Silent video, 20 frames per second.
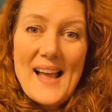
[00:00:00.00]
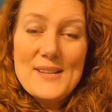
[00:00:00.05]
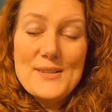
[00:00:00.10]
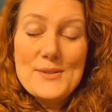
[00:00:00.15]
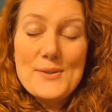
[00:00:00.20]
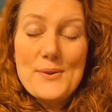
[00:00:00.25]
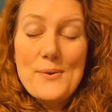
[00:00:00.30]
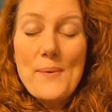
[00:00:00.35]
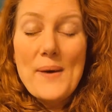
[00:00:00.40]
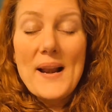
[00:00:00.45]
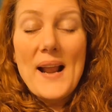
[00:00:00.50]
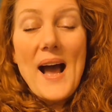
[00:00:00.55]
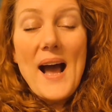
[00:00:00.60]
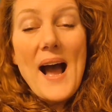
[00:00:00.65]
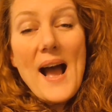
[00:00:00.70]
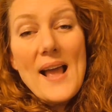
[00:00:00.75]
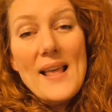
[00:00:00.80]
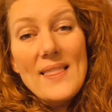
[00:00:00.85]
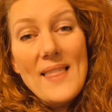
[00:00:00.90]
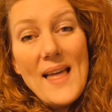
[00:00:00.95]
And so what
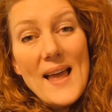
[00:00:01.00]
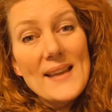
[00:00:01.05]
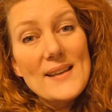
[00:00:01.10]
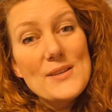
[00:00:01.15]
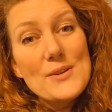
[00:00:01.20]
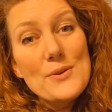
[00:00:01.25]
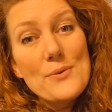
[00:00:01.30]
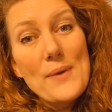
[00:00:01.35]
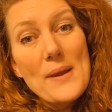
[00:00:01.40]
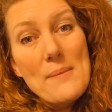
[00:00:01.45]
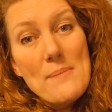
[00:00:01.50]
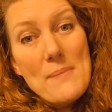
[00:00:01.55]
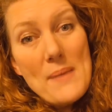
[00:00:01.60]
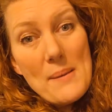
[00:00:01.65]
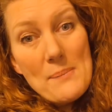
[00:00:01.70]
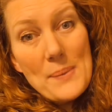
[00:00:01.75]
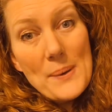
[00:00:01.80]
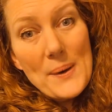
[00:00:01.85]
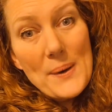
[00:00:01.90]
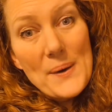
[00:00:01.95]
I like to
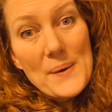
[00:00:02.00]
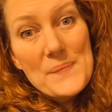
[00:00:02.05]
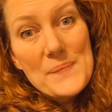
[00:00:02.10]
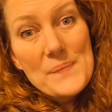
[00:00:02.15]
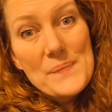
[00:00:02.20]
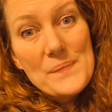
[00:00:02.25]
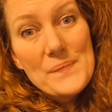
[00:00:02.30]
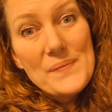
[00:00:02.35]
remember